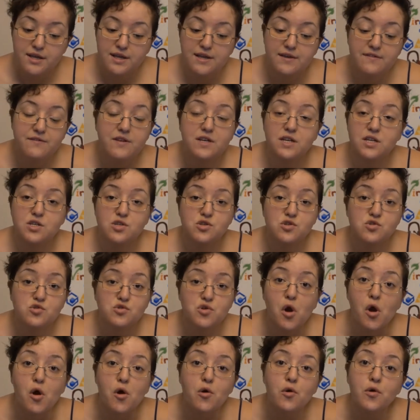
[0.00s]
even a
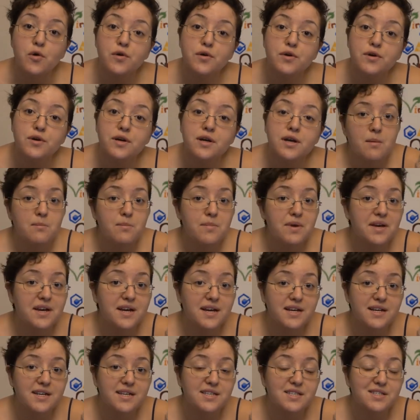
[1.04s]
stroke
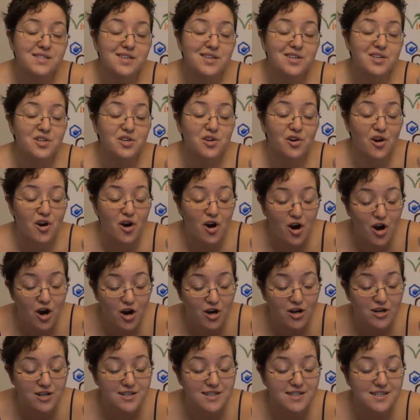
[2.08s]
because your
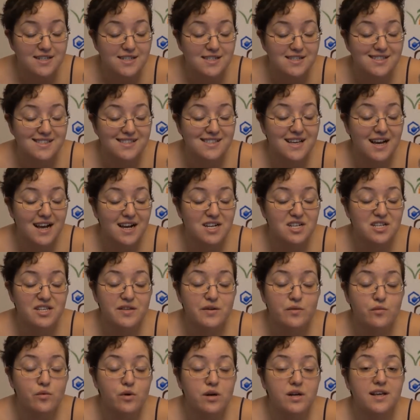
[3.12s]
heart is
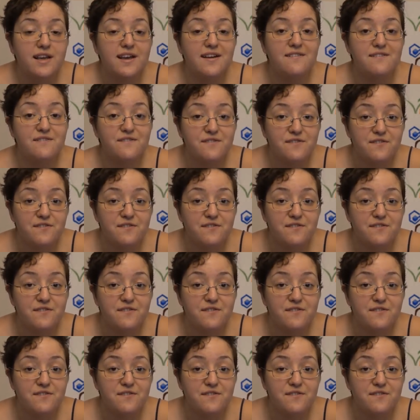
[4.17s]
actually working